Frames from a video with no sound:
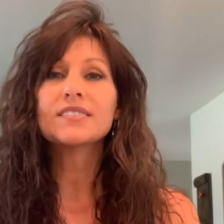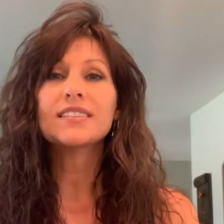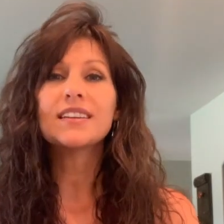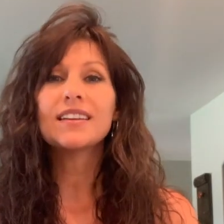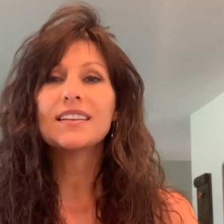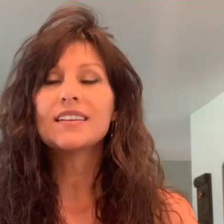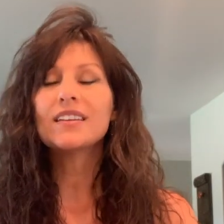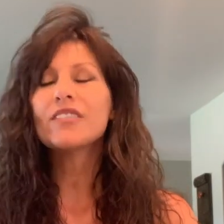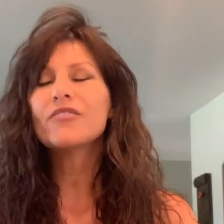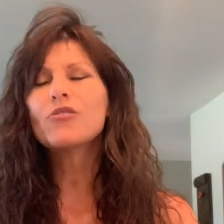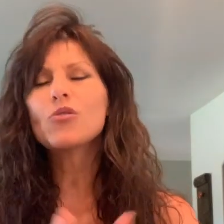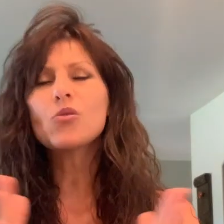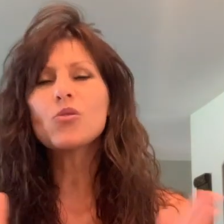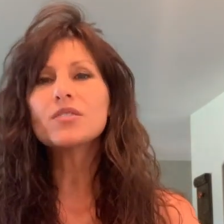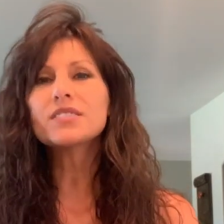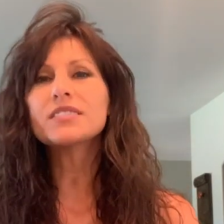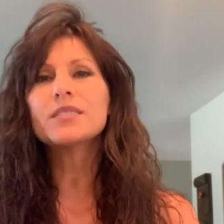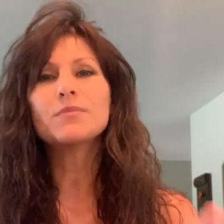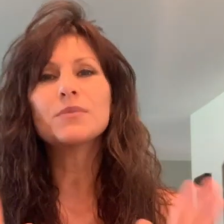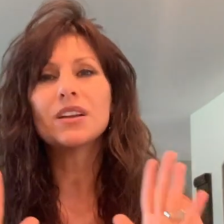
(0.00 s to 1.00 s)
And of
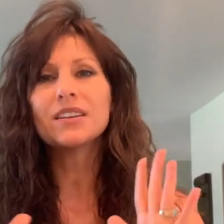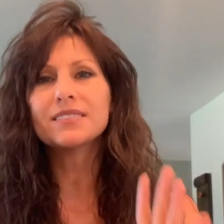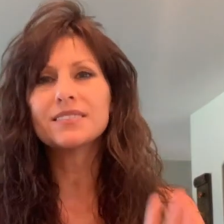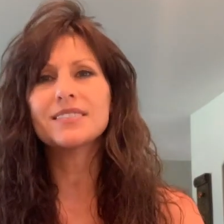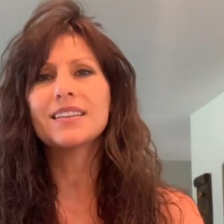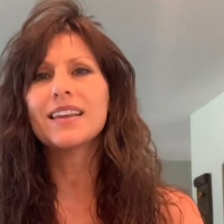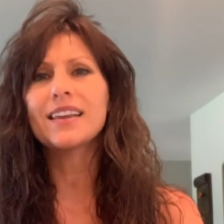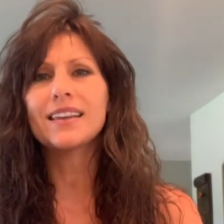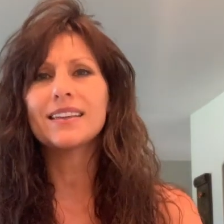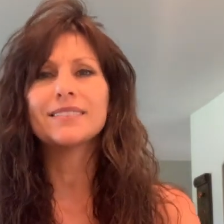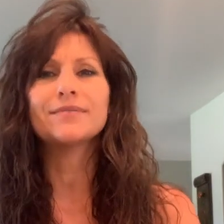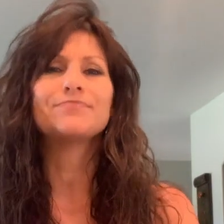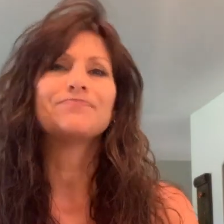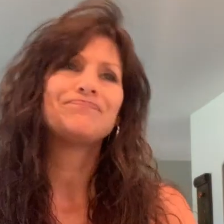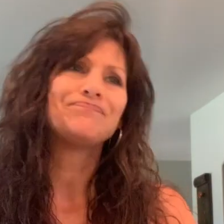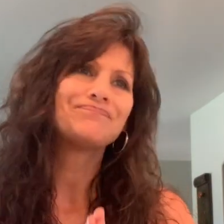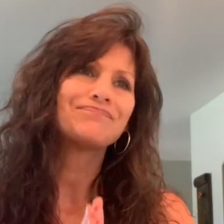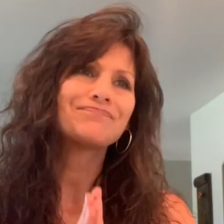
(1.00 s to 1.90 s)
course, I'm not saying,